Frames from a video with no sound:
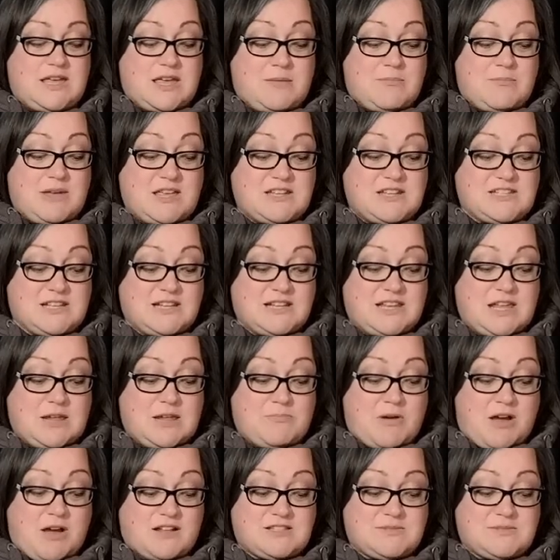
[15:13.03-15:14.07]
Immediately,
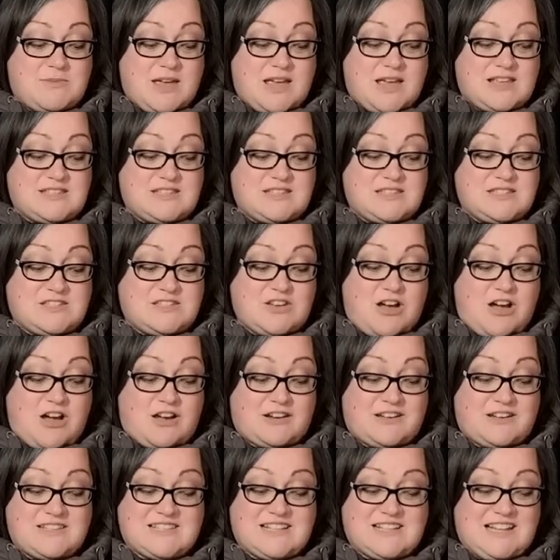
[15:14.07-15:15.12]
Bartimaeus'
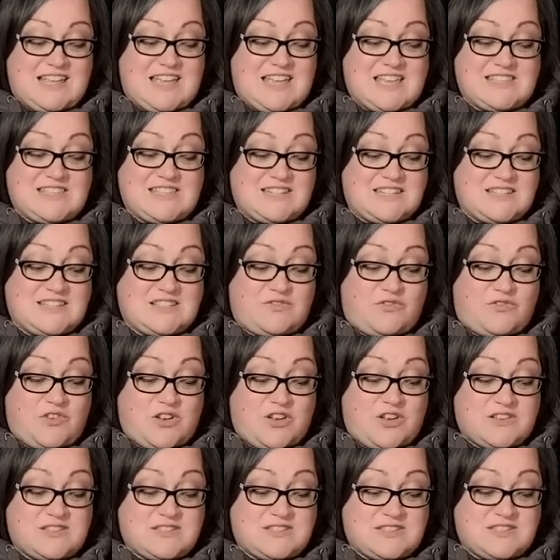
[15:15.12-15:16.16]
darkness cleared, and his
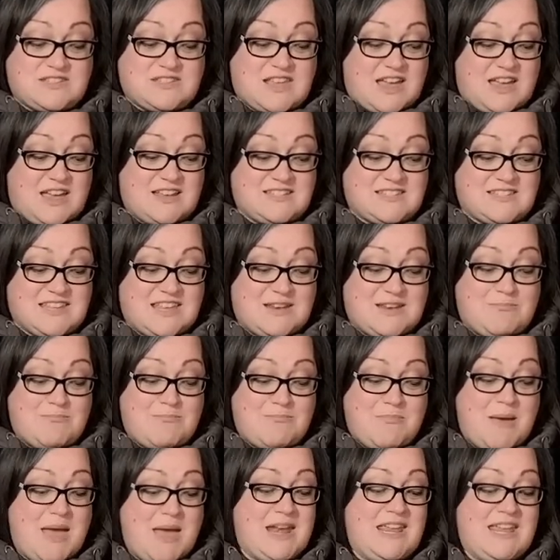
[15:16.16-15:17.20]
first sight
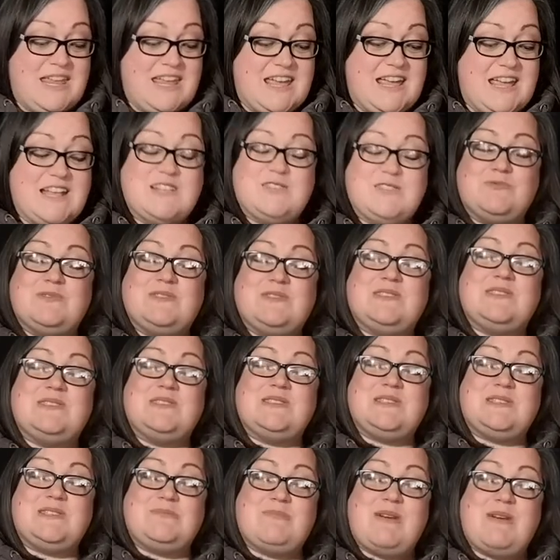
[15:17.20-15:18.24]
in many years was the
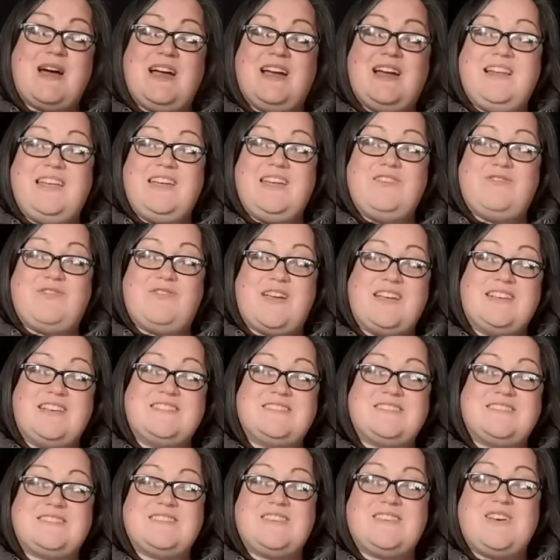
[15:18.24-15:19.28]
smiling
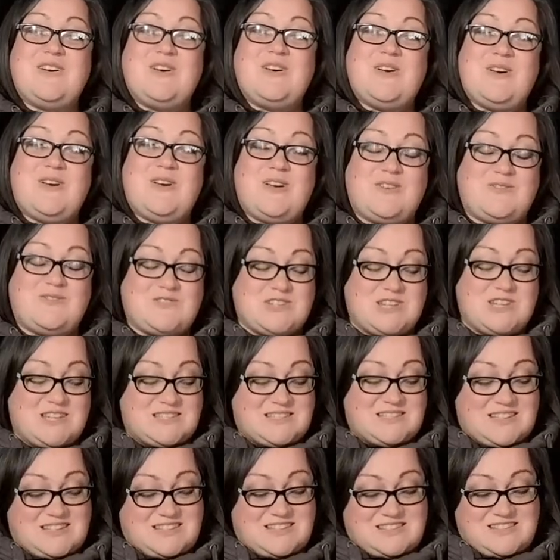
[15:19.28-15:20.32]
face of
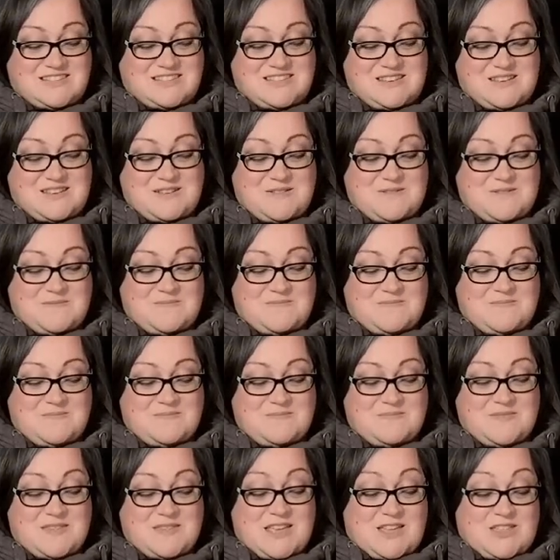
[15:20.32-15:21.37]
Jesus.
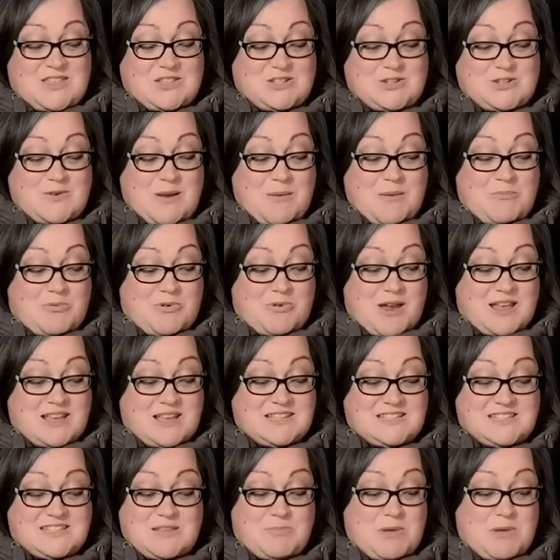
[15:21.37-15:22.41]
The two
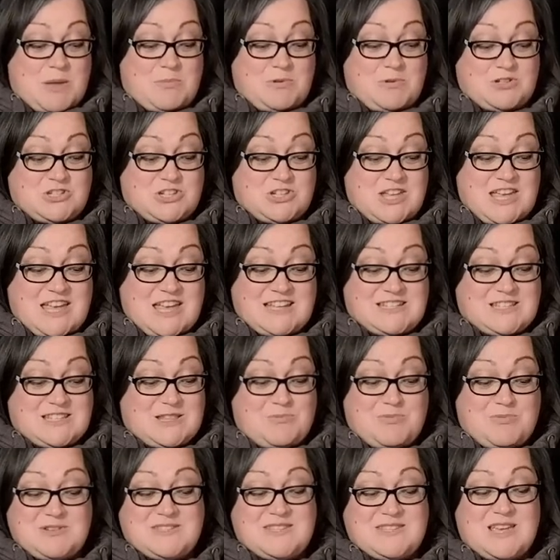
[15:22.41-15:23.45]
embraced, the people cheered, and the
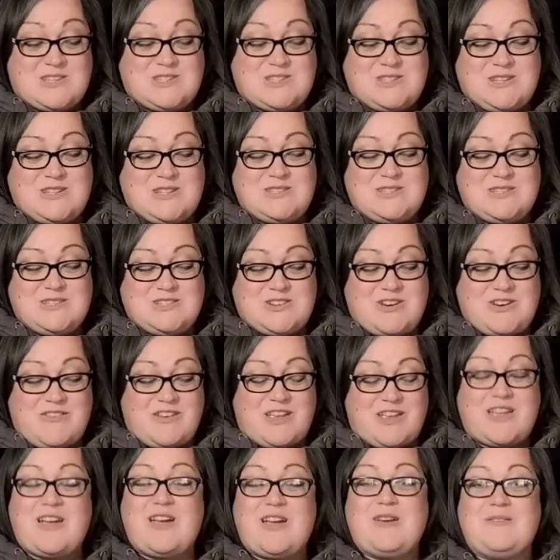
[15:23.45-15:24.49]
procession into
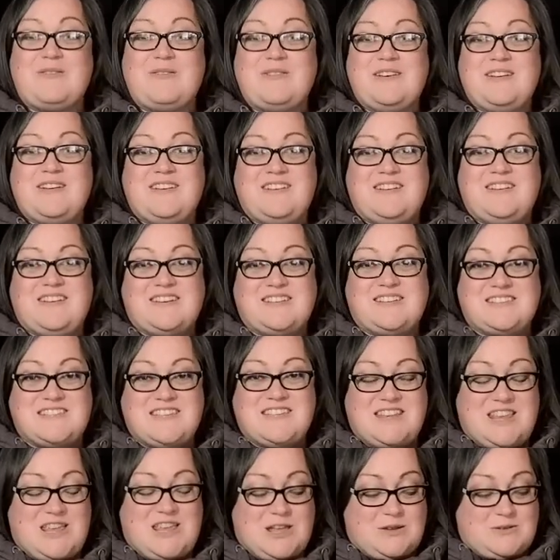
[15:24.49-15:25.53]
Jericho
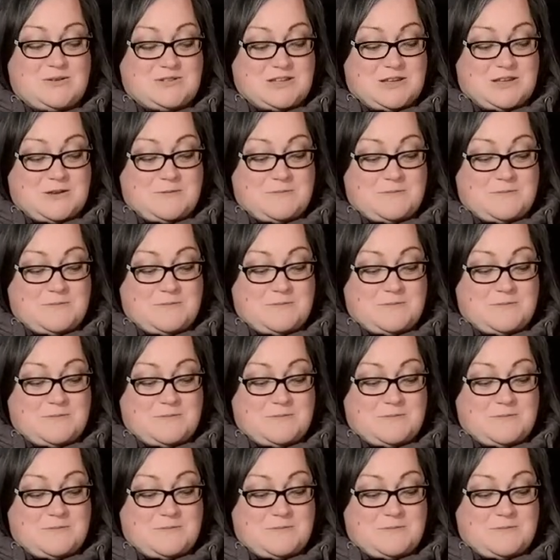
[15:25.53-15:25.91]
continued.